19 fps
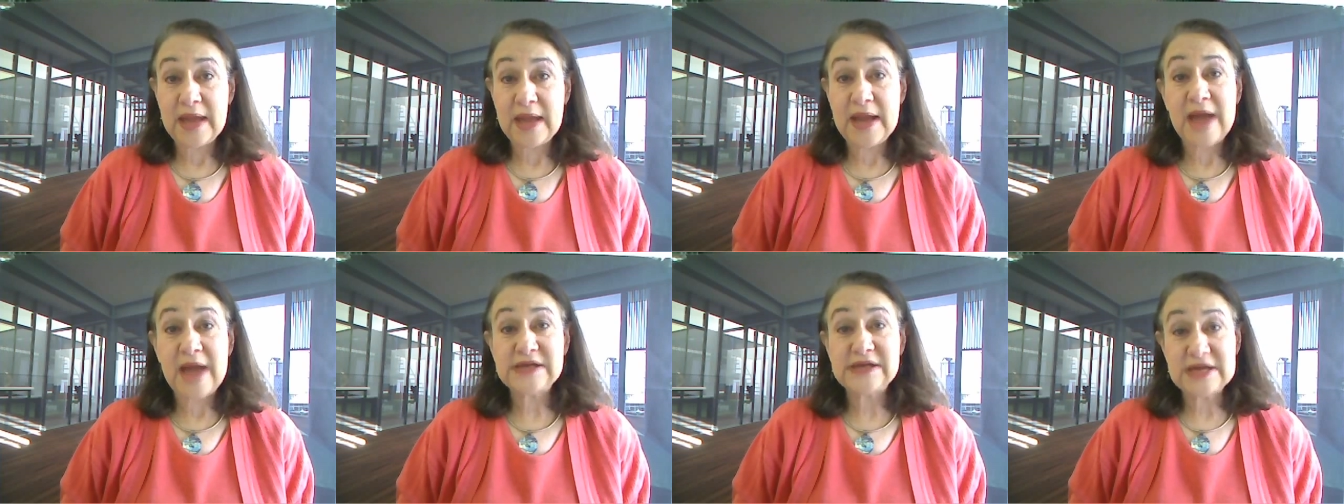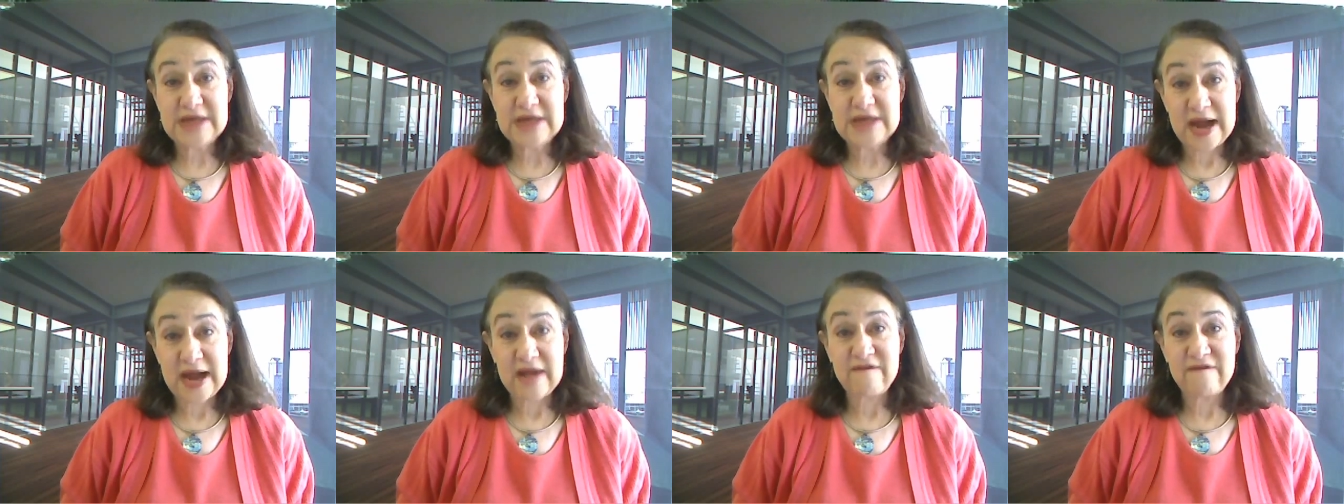in
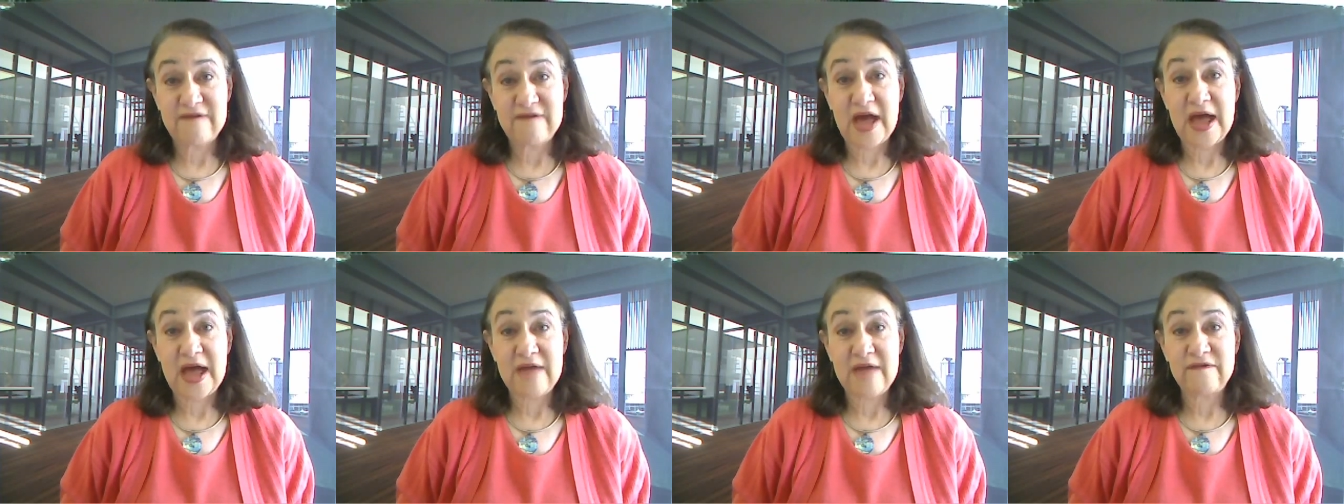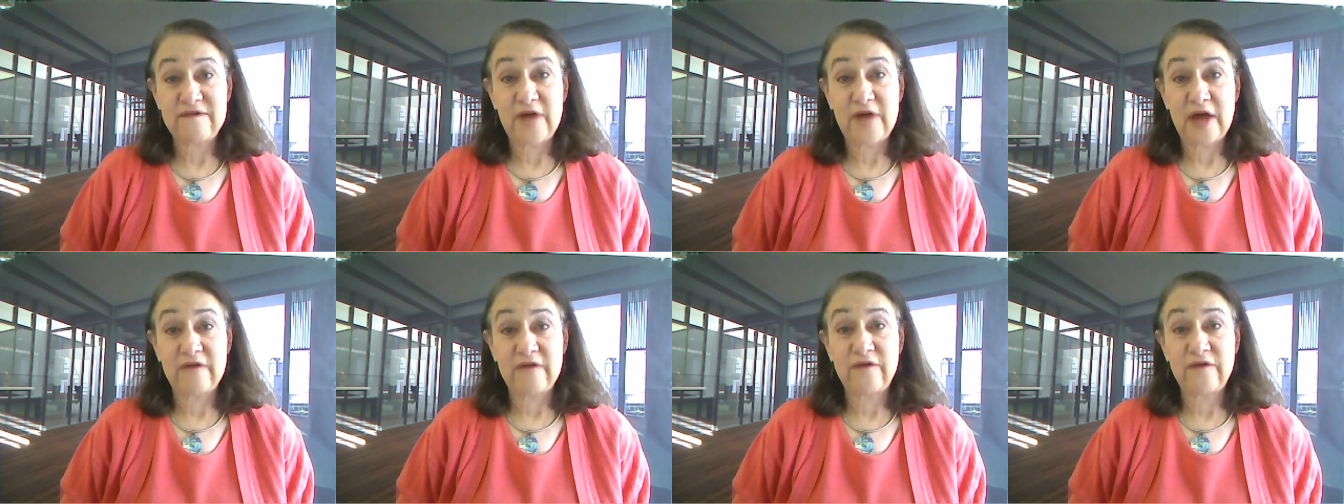1995
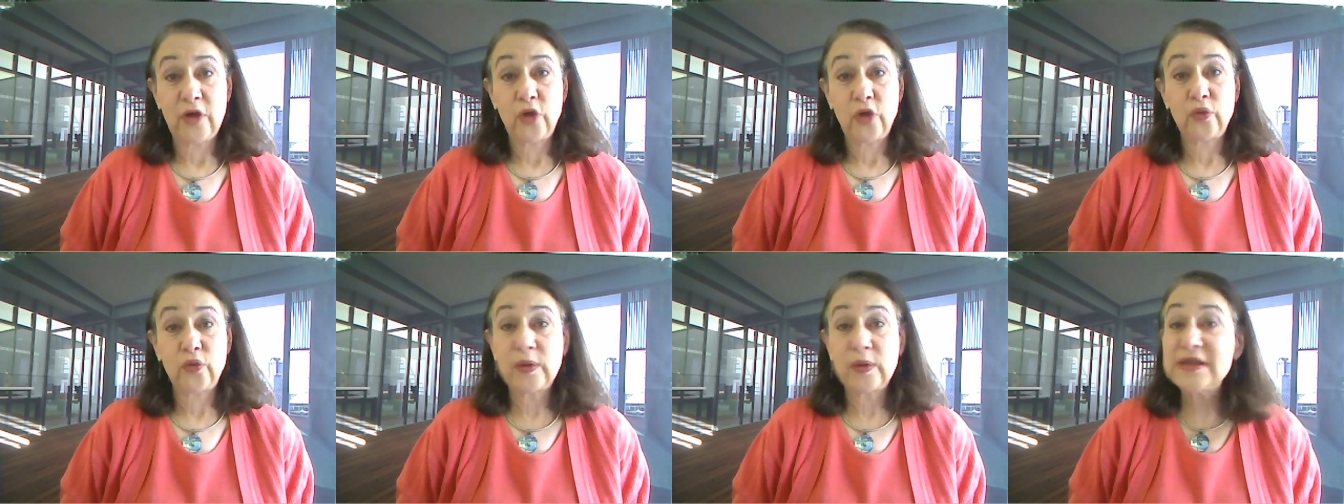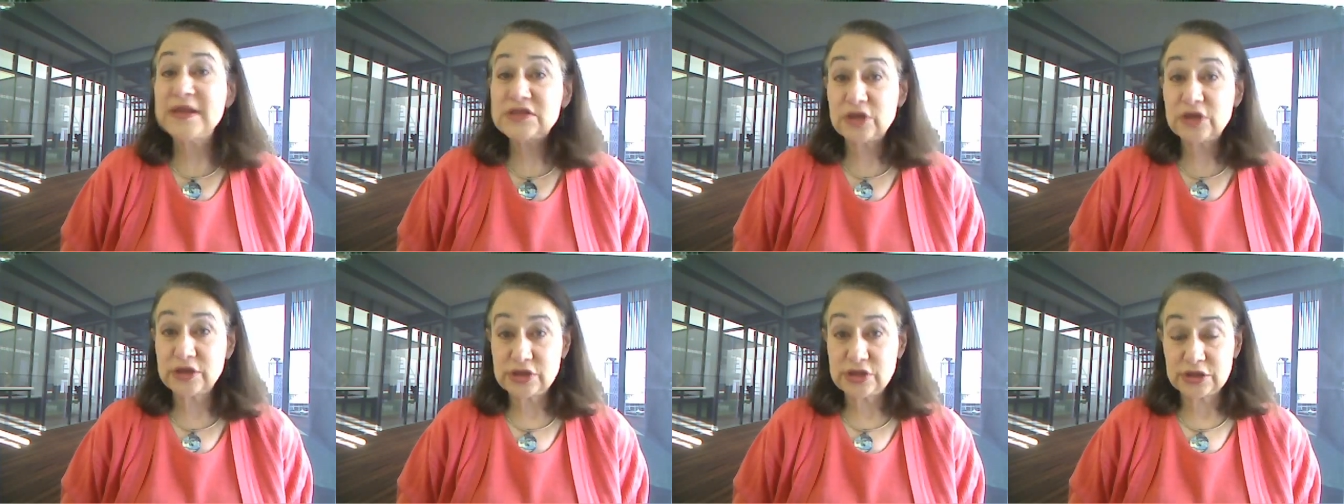of
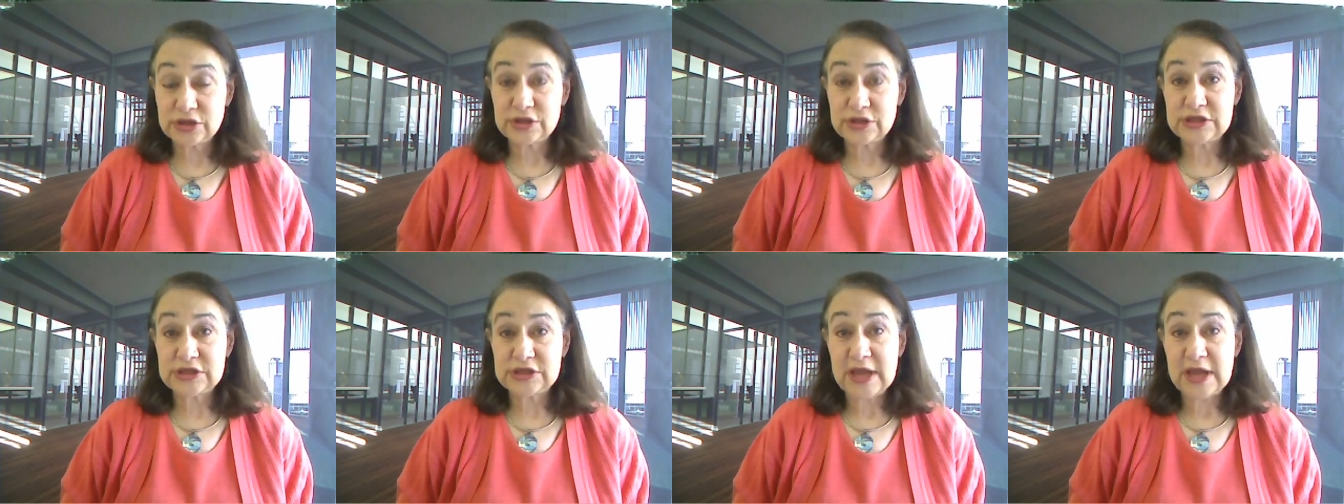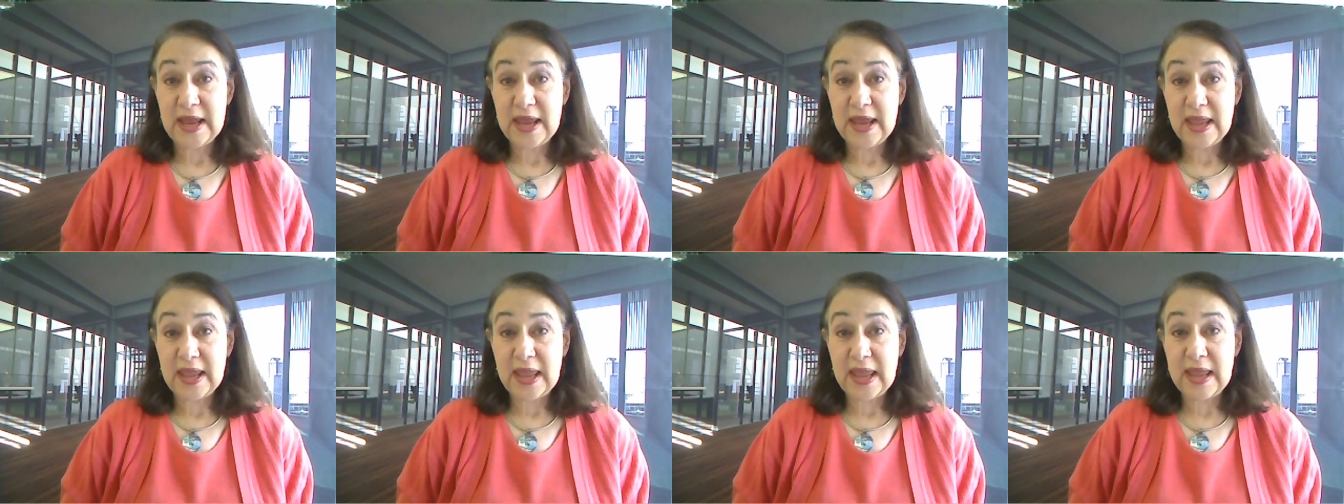researchers
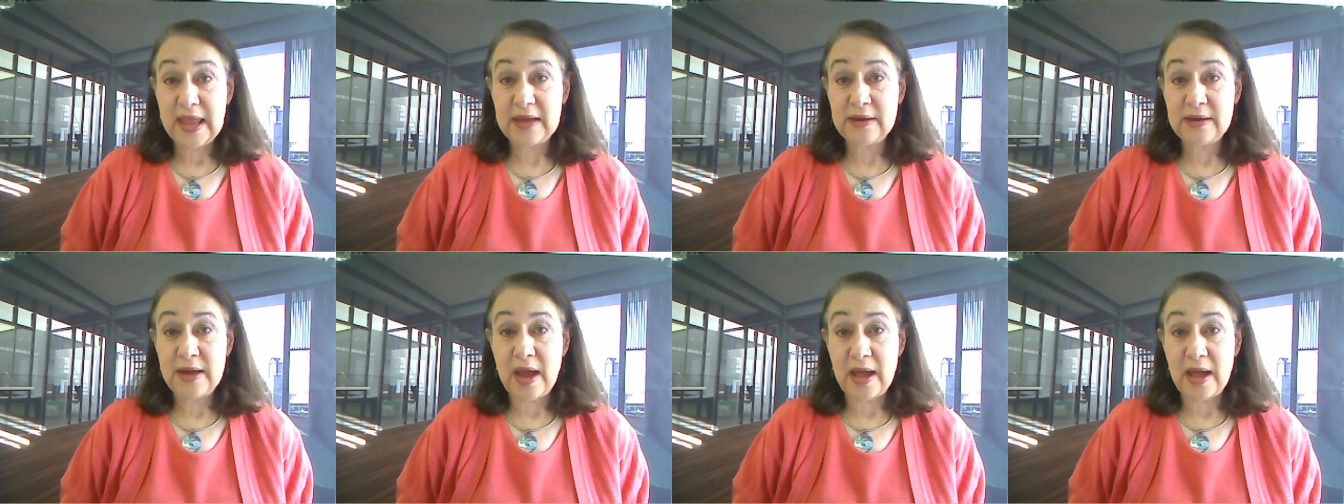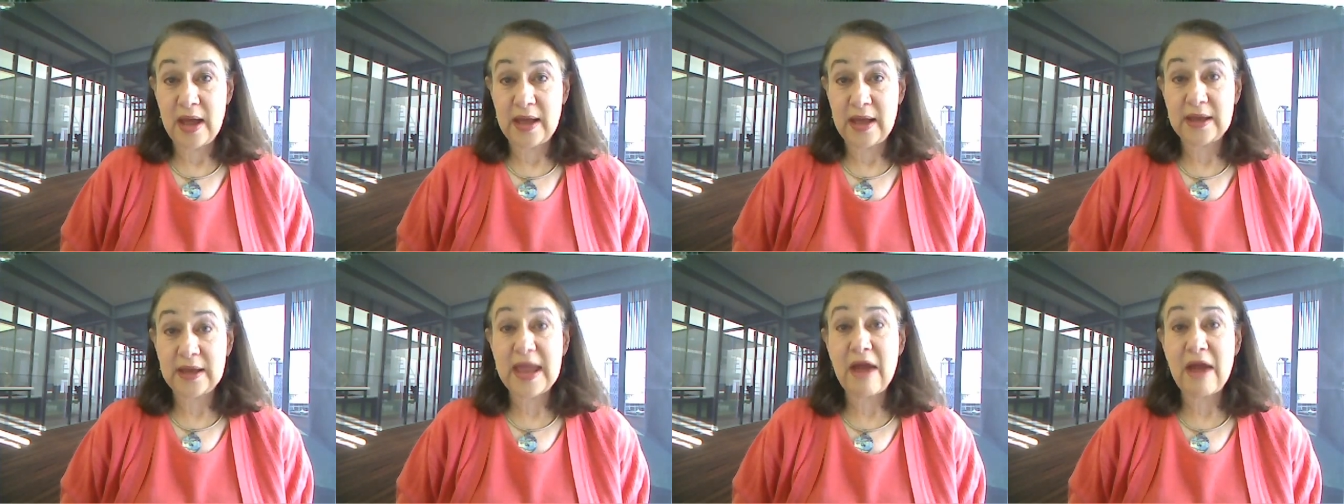in
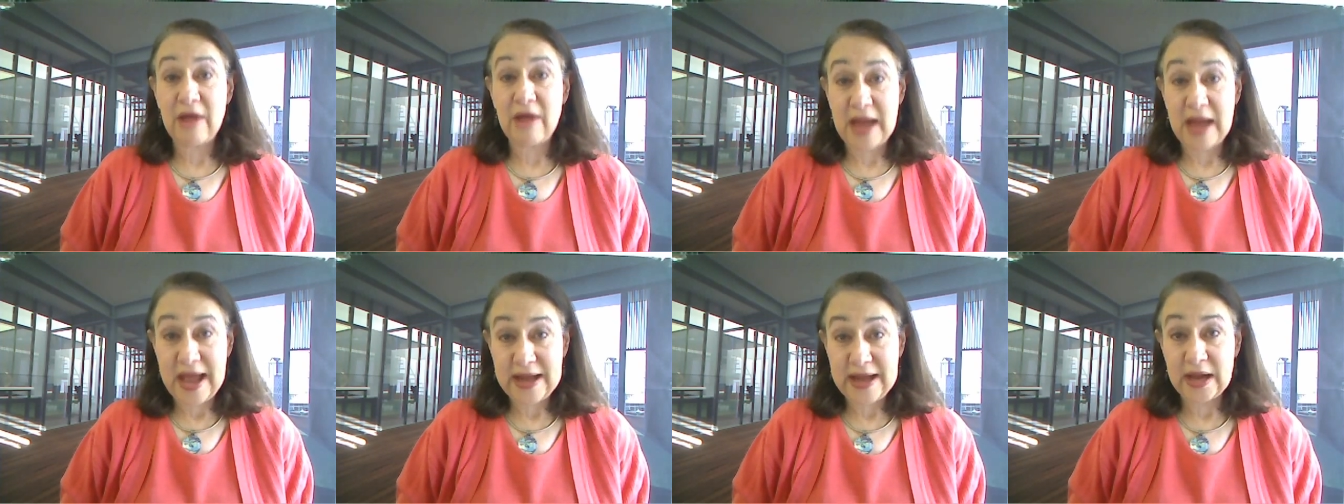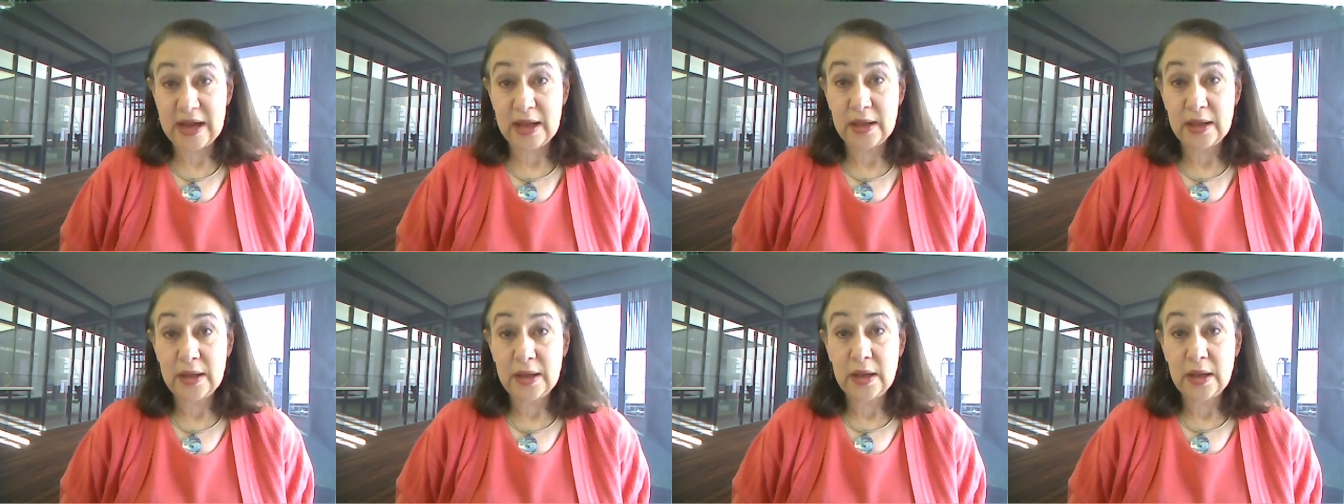uh,
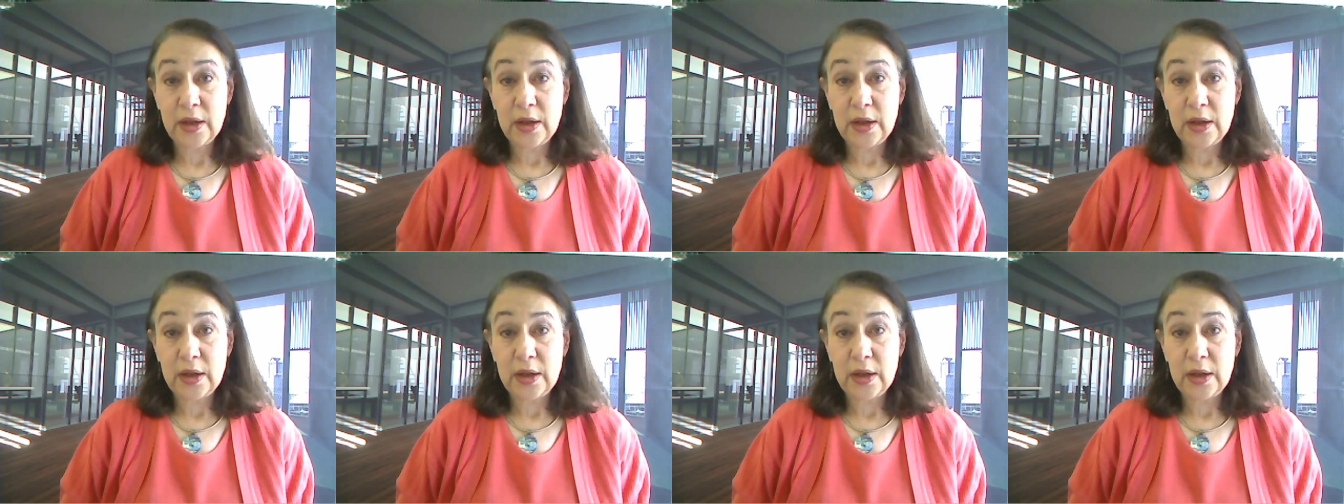Carolina